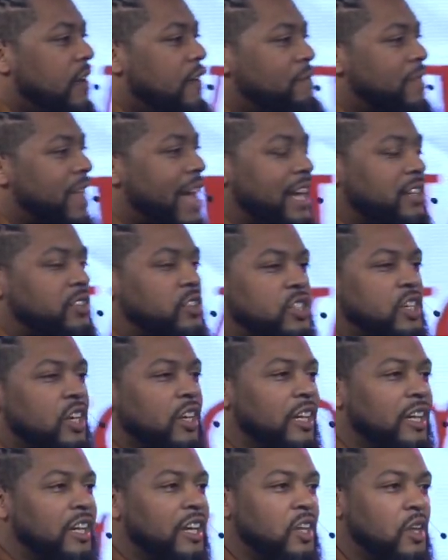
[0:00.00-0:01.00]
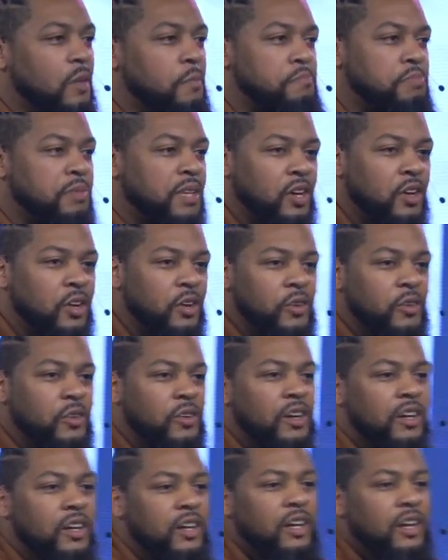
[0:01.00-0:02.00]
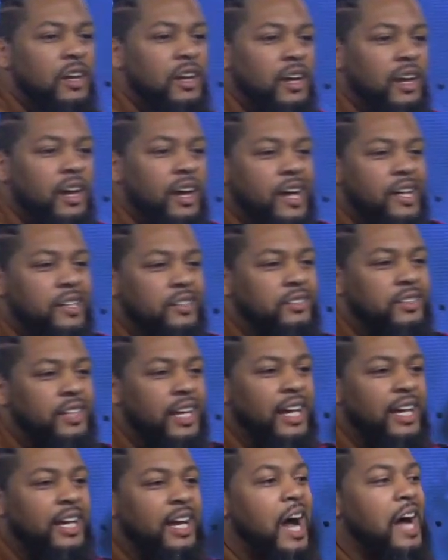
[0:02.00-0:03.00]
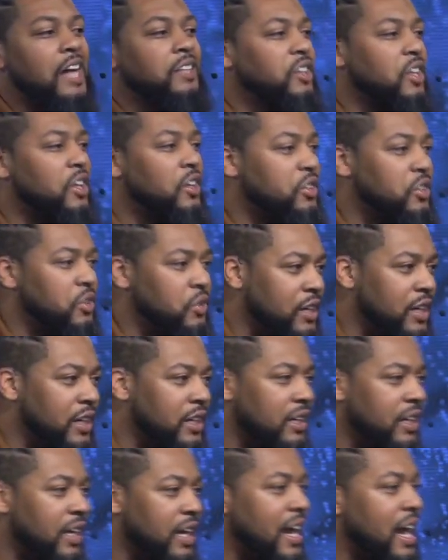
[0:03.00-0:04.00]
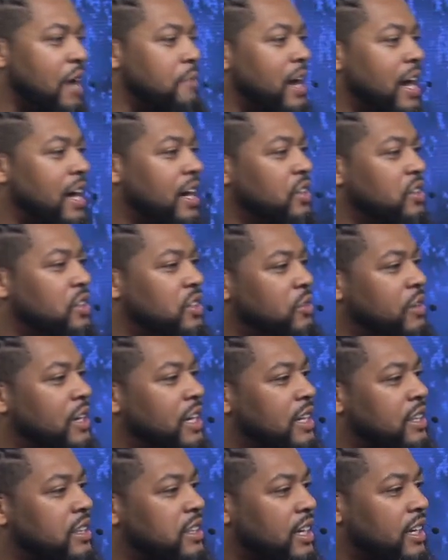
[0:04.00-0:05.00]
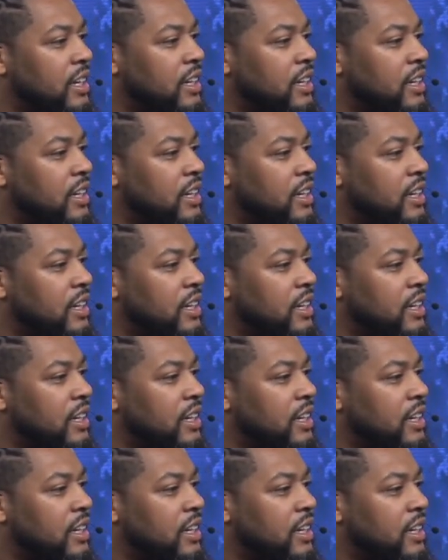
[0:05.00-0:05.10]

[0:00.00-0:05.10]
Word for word: as chilling in the pew as saying God's going to do it and I'm not going to do anything.